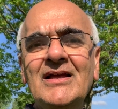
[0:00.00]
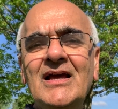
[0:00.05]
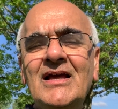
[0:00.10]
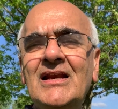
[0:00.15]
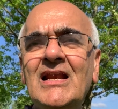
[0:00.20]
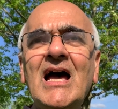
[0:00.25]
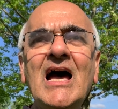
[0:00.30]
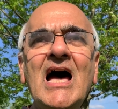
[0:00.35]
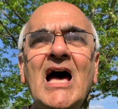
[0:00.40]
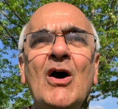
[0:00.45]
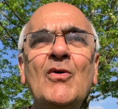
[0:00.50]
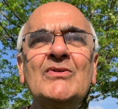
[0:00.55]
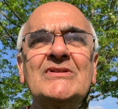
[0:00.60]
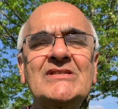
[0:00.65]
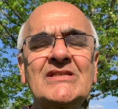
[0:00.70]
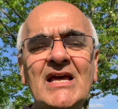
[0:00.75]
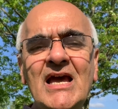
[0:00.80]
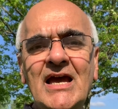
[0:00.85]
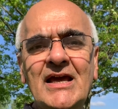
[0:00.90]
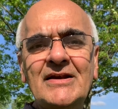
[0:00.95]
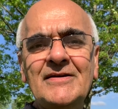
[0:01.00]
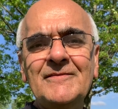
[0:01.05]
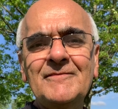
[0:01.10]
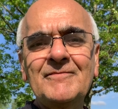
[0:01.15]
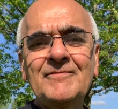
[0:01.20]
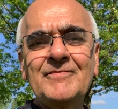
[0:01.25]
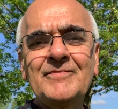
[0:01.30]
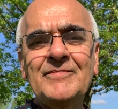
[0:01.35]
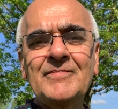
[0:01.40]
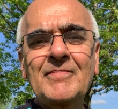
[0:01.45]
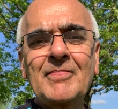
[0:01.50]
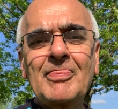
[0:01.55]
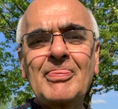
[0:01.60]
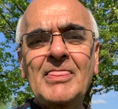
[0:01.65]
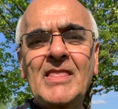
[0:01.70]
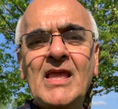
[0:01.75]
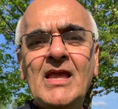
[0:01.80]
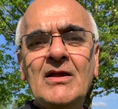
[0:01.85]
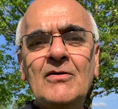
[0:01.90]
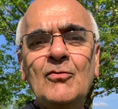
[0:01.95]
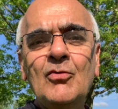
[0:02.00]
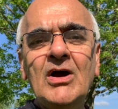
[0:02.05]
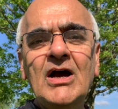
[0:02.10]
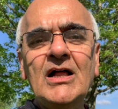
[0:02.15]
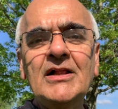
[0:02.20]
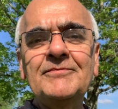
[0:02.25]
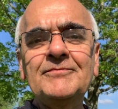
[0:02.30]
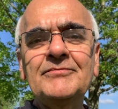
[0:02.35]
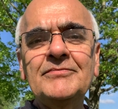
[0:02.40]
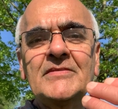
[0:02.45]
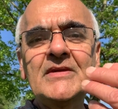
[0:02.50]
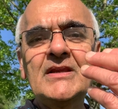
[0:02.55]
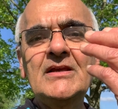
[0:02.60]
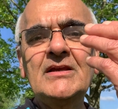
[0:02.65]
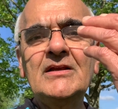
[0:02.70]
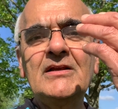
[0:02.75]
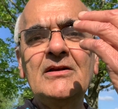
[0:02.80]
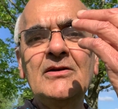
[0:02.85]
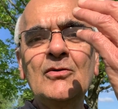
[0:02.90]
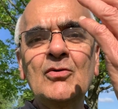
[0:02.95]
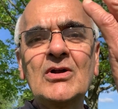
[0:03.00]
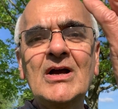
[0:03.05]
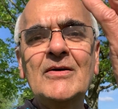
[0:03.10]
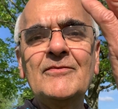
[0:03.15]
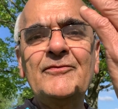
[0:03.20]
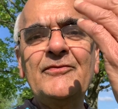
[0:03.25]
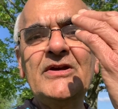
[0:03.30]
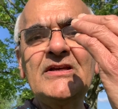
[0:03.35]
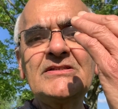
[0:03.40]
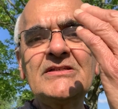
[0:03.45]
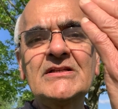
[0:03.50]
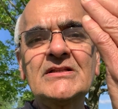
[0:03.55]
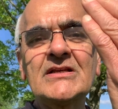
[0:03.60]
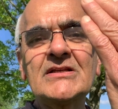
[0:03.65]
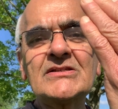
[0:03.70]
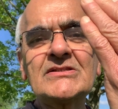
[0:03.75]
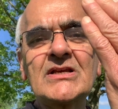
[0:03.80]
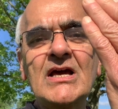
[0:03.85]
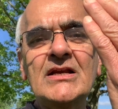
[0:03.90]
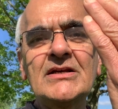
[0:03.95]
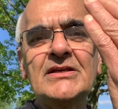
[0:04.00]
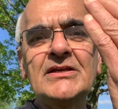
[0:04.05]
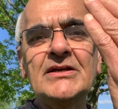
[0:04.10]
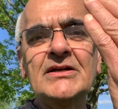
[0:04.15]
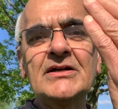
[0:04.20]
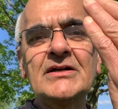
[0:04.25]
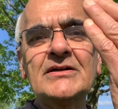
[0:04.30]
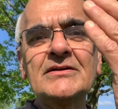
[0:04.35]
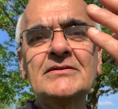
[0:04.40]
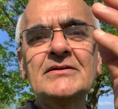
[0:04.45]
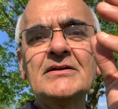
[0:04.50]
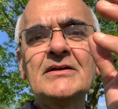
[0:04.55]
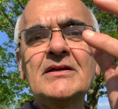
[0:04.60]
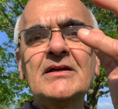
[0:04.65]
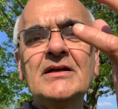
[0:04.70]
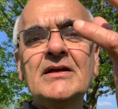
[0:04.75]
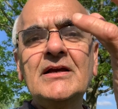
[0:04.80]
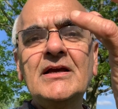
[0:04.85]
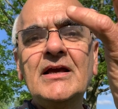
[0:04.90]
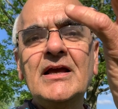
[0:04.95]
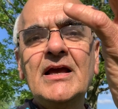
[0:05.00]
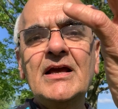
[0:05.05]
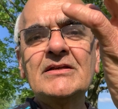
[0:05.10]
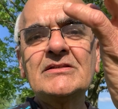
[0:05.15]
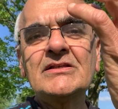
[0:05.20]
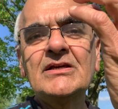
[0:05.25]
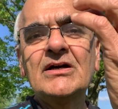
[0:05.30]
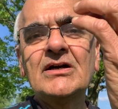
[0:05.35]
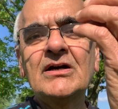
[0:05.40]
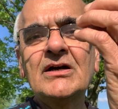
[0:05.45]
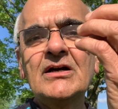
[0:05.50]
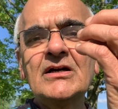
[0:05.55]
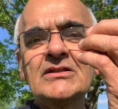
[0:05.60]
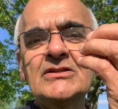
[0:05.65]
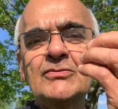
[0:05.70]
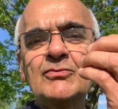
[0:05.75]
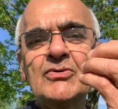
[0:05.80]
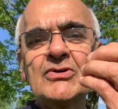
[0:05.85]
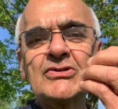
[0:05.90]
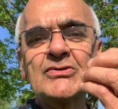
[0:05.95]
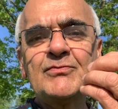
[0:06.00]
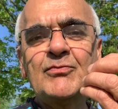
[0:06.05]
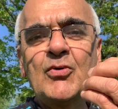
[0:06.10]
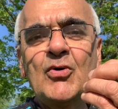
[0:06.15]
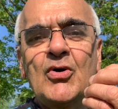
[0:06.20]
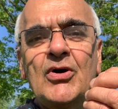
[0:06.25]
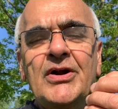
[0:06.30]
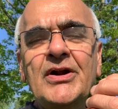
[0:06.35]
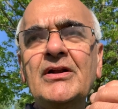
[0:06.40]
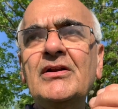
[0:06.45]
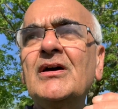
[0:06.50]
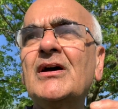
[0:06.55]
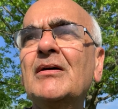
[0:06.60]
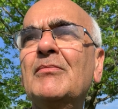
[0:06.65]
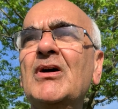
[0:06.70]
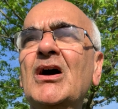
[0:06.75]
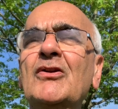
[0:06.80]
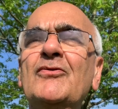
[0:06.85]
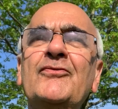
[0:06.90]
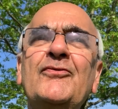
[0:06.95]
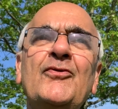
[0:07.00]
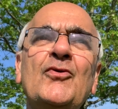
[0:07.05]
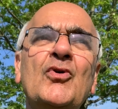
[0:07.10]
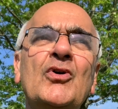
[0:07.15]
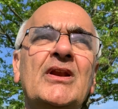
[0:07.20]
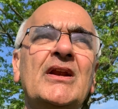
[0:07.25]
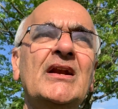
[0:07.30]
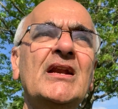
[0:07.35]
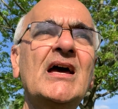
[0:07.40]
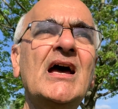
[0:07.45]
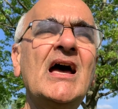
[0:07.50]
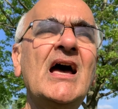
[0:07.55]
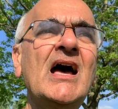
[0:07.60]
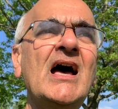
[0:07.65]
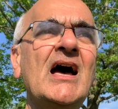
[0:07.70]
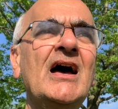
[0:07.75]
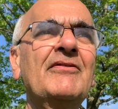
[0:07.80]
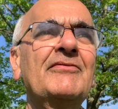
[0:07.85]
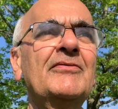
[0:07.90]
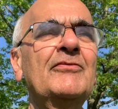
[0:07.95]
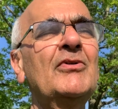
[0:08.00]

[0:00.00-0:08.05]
Now, how is that? Well, look, I'm facing the sun here. As the earth was born about a